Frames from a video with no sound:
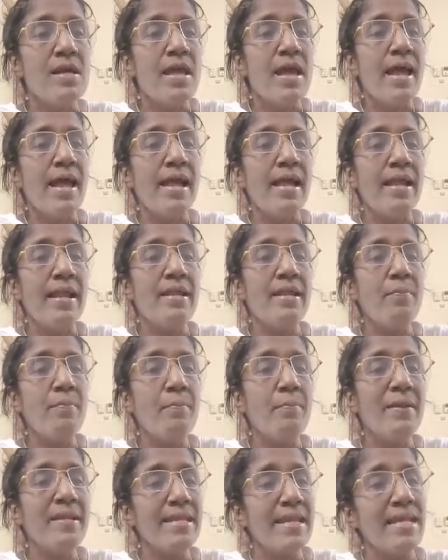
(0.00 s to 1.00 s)
And
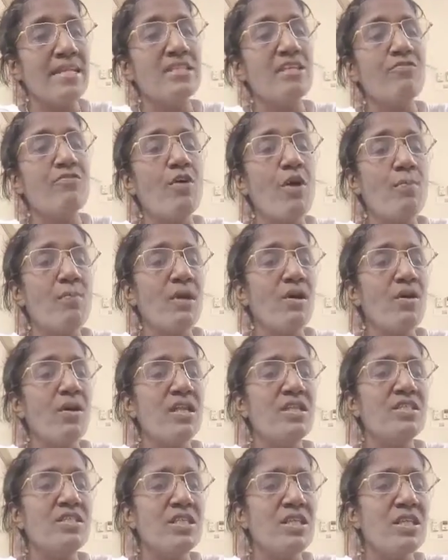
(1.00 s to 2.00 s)
pediatric
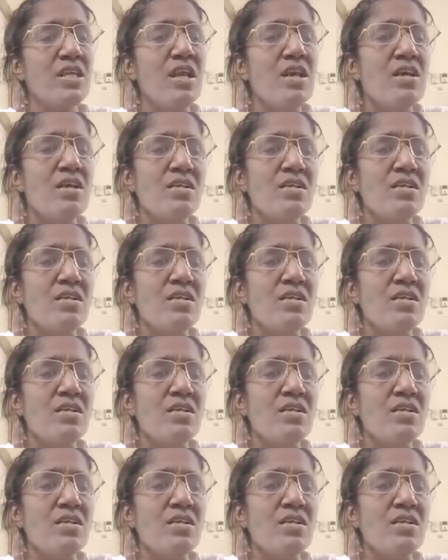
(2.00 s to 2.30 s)
pharmacology.